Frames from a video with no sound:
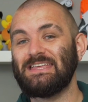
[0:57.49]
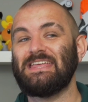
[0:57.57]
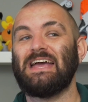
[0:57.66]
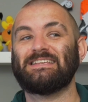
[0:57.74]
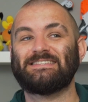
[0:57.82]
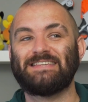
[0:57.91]

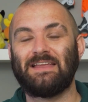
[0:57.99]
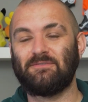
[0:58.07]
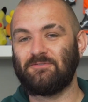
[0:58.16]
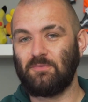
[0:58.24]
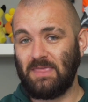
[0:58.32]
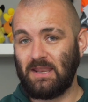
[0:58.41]
get sent
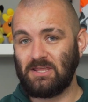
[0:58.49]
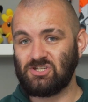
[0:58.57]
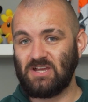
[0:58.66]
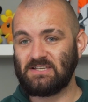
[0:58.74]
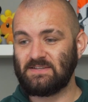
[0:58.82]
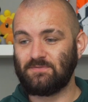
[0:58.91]
from the
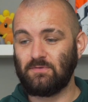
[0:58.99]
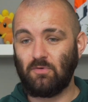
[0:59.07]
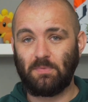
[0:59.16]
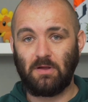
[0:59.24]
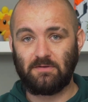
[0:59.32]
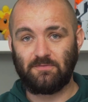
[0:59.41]
NHS if you've
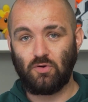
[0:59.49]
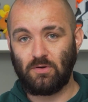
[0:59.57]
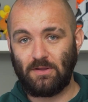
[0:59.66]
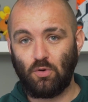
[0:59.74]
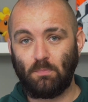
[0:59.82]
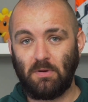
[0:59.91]
applied for your
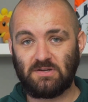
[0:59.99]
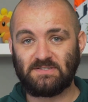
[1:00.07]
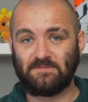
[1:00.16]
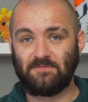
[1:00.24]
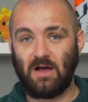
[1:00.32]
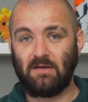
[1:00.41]
little box
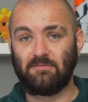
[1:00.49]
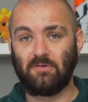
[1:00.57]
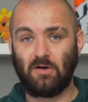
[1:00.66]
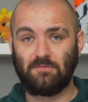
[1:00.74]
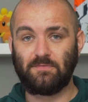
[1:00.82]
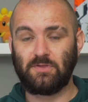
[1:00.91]
of
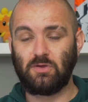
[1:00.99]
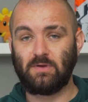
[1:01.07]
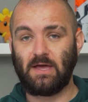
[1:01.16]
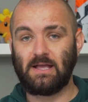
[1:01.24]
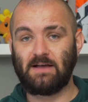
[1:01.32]
5 off of the UK